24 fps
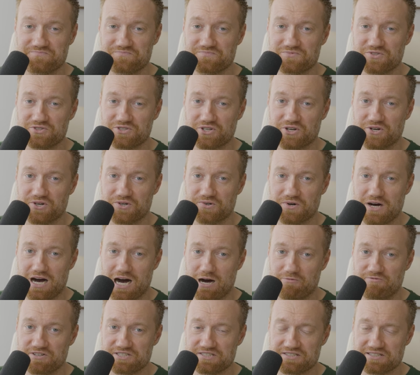so
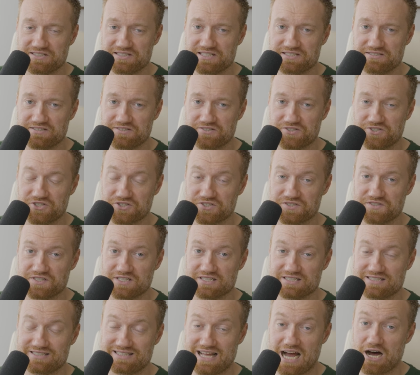obviously this is just
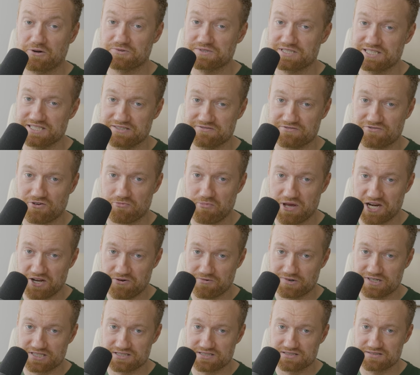astounding for many
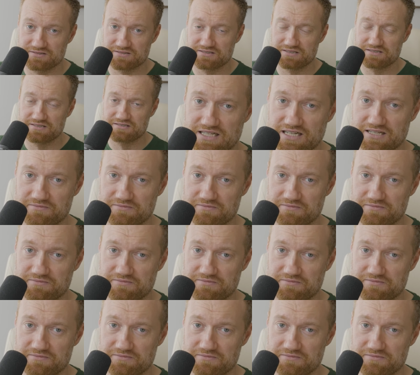reasons,